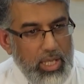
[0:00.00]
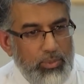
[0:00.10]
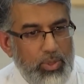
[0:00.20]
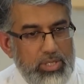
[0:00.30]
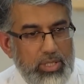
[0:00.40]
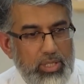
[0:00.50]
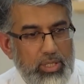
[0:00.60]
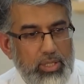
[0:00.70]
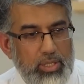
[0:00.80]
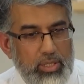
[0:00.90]
It wasn't
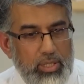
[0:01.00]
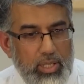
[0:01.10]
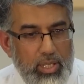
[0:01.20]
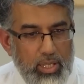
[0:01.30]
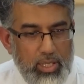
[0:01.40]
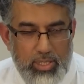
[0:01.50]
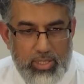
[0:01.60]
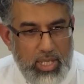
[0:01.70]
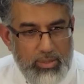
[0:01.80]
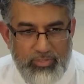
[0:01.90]
in
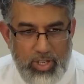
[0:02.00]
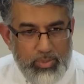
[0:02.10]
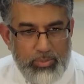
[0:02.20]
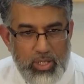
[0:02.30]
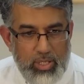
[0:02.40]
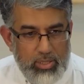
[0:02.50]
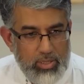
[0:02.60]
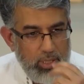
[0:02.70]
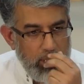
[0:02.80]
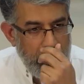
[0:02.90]
the time of Abu Bakr
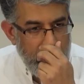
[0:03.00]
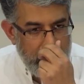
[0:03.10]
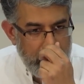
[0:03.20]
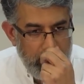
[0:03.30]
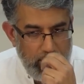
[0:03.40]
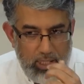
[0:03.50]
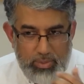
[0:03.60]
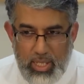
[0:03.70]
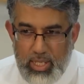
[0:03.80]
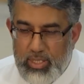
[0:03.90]

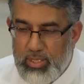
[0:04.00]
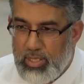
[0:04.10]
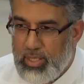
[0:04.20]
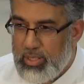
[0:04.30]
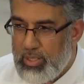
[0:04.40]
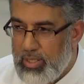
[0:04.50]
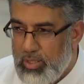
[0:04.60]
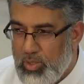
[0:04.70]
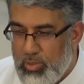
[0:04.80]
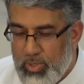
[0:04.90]
radiallahu anhu and
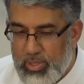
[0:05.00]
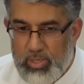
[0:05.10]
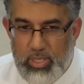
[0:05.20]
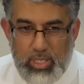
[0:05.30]
Umar,